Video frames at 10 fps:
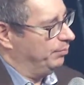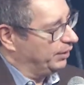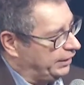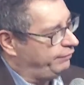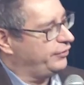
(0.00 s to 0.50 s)

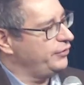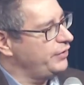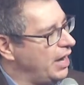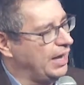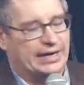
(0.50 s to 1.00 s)
believe it or
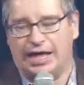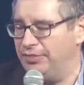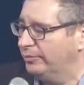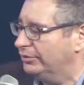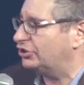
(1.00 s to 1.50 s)
not,
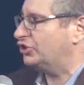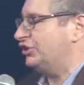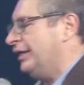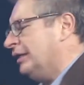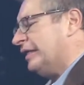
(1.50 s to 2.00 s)
and the
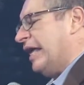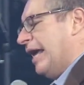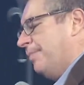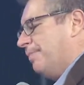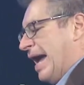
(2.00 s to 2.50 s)
machine
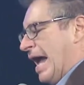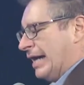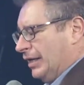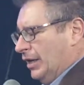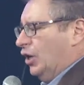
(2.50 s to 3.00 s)
came
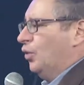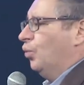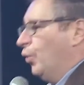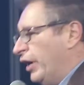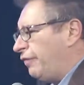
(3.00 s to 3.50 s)
back
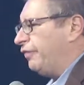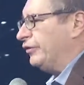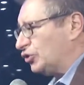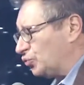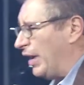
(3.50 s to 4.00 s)
with
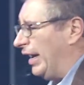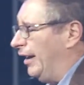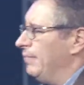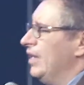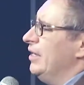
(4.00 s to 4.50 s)
the
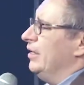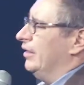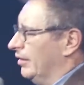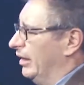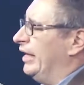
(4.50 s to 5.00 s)
tray,
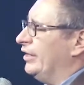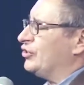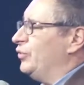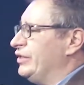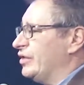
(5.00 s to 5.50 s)
the lady
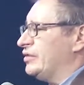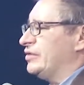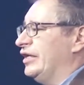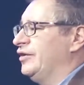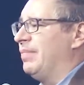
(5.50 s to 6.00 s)
Teresa
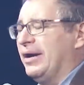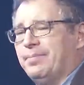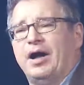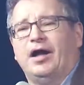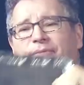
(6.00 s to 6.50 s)
said to my
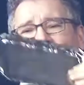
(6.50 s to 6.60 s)
mom,